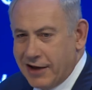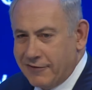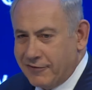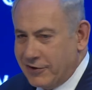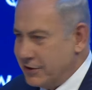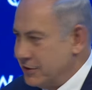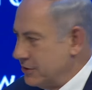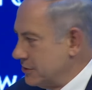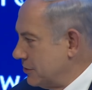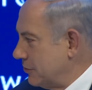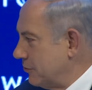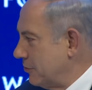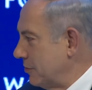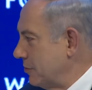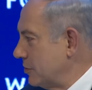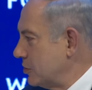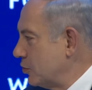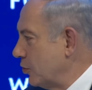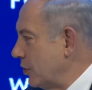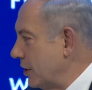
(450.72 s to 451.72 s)
have our
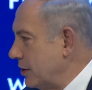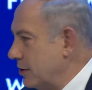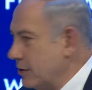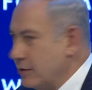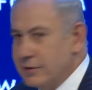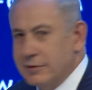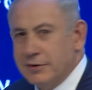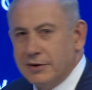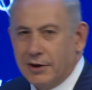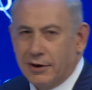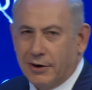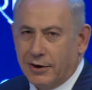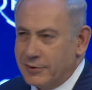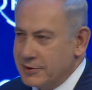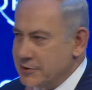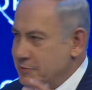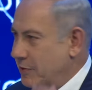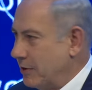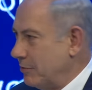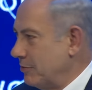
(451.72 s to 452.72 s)
disagreements. We do. They're
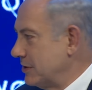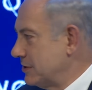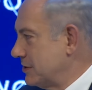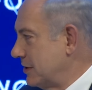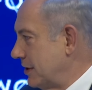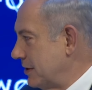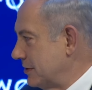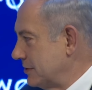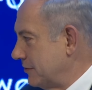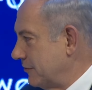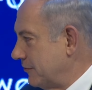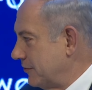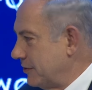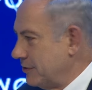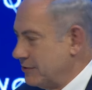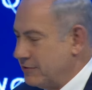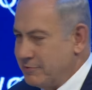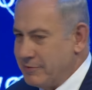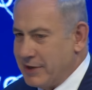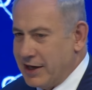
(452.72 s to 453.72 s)
always publicized. They're
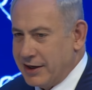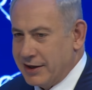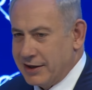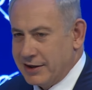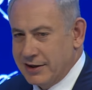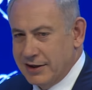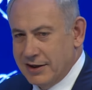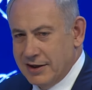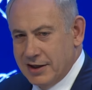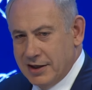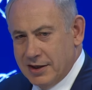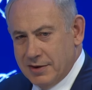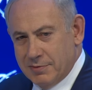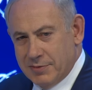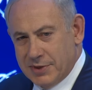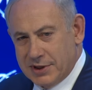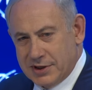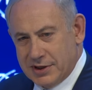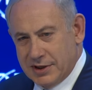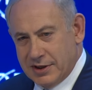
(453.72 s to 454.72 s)
very dramatic.
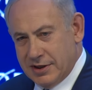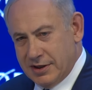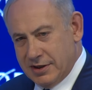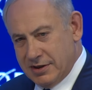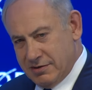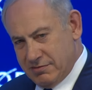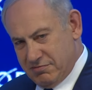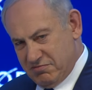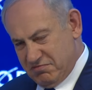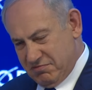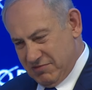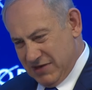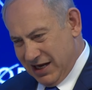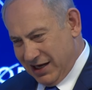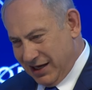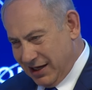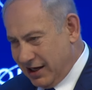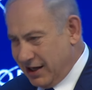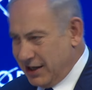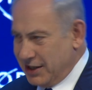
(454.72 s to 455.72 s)
But the
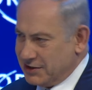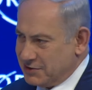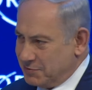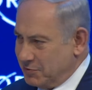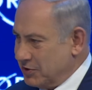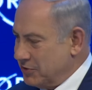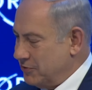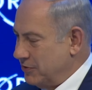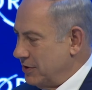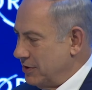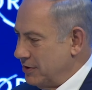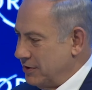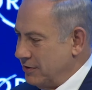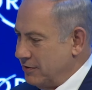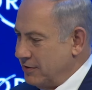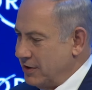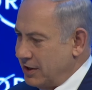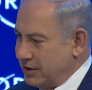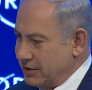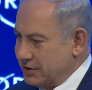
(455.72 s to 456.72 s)
alliance between the
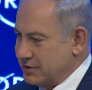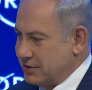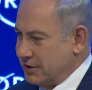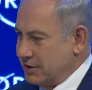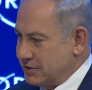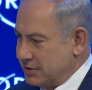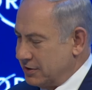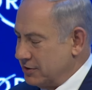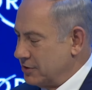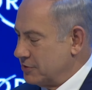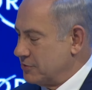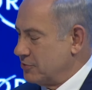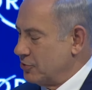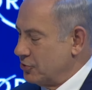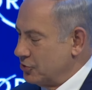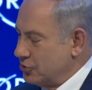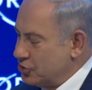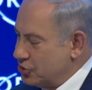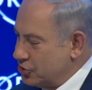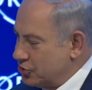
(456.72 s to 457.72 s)
United States and
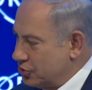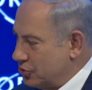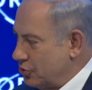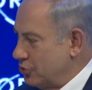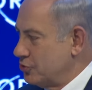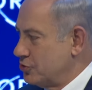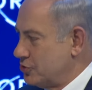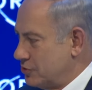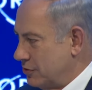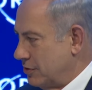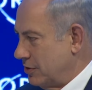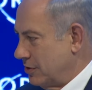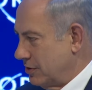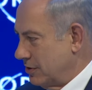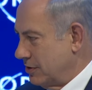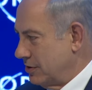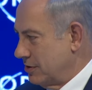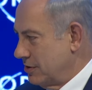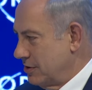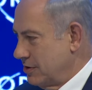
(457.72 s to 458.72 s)
Israel is so
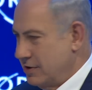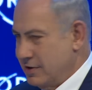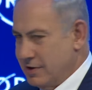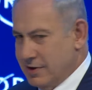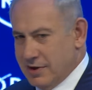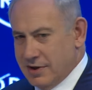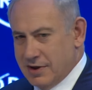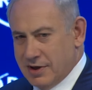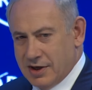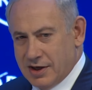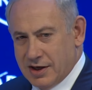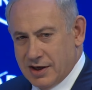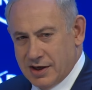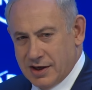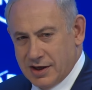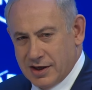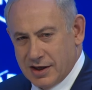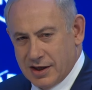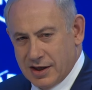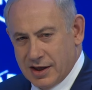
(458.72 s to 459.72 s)
strong uh,
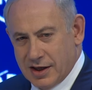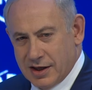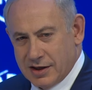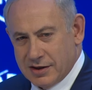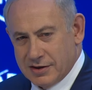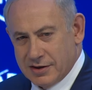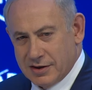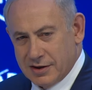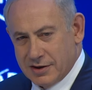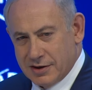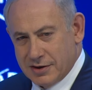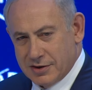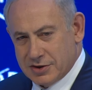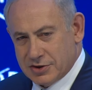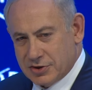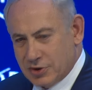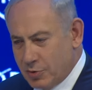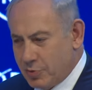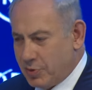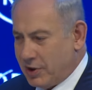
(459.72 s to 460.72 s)
and uh,
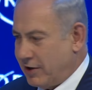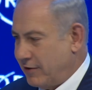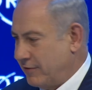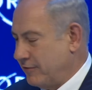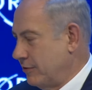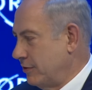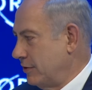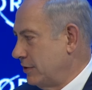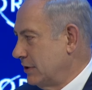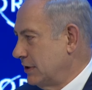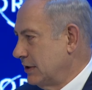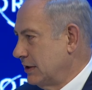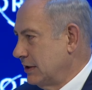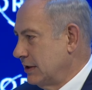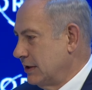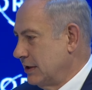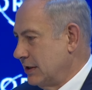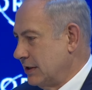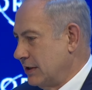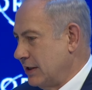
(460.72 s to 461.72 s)
so powerful
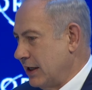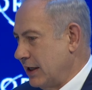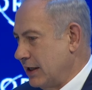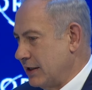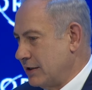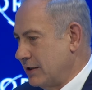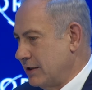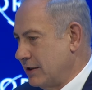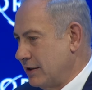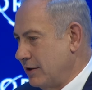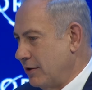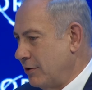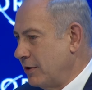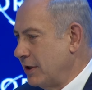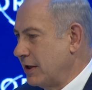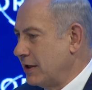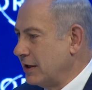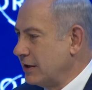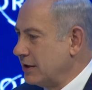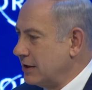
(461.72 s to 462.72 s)
that the
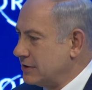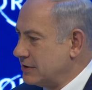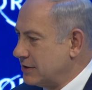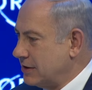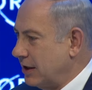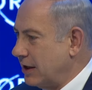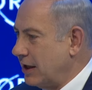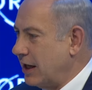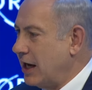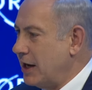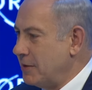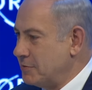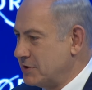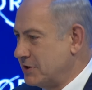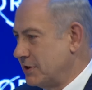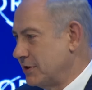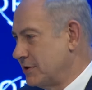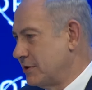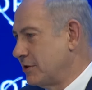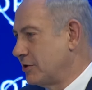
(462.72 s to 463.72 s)
only thing that's
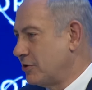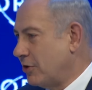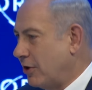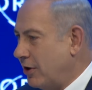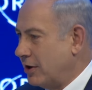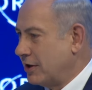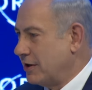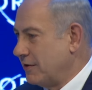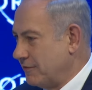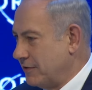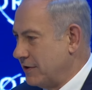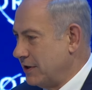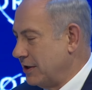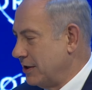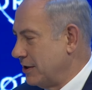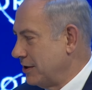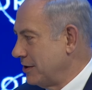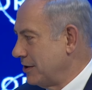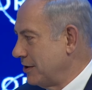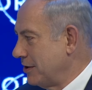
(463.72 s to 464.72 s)
collapsed is the talk of
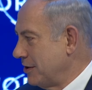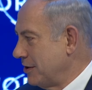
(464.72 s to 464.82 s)
the